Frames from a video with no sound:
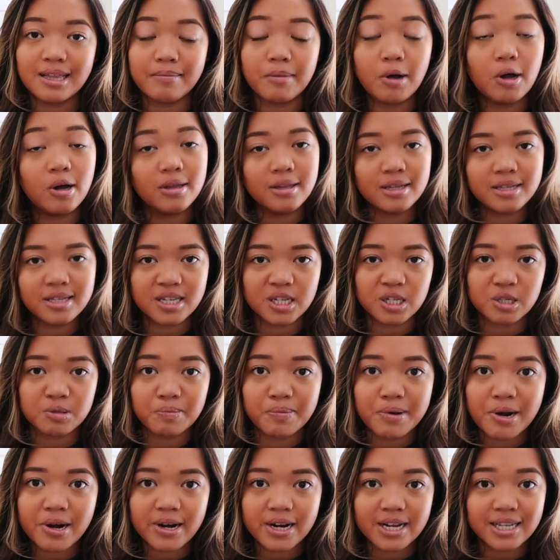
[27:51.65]
them all this
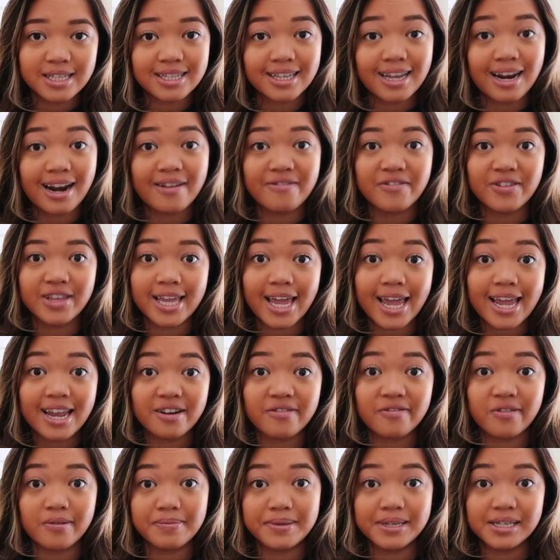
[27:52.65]
experience that I've
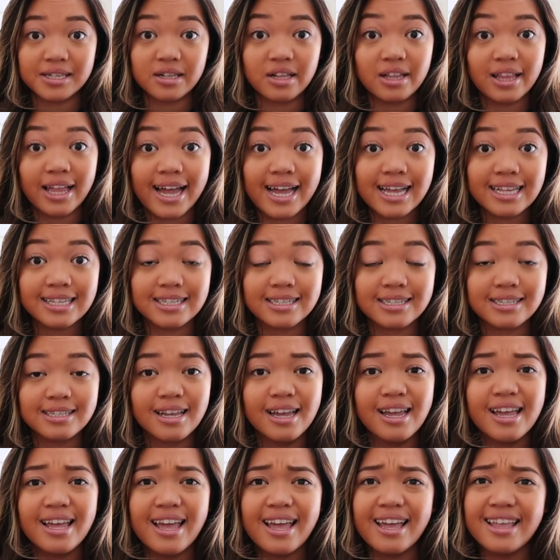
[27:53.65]
gained from these
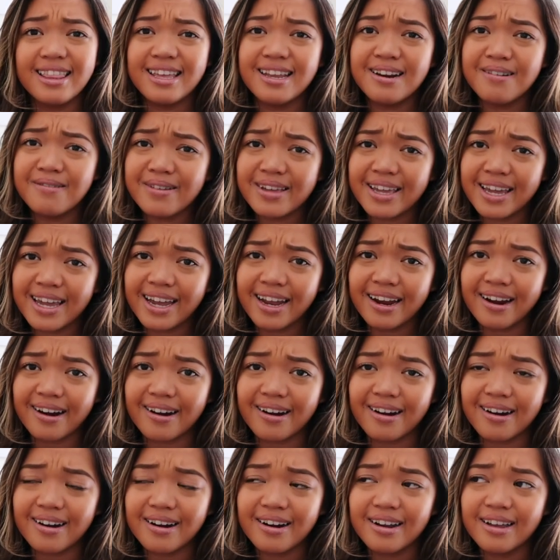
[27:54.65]
classes and they don't
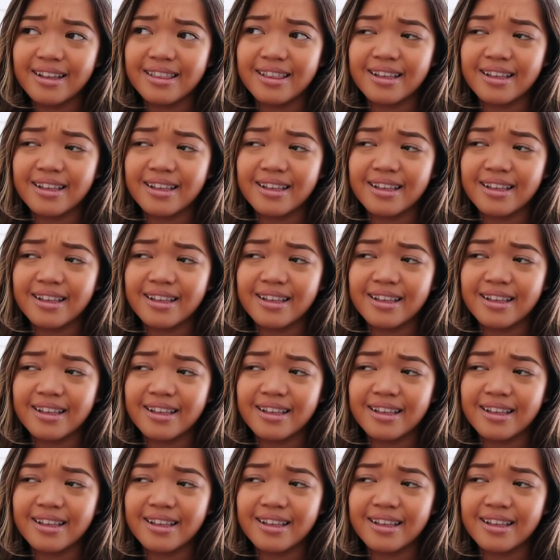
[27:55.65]
care.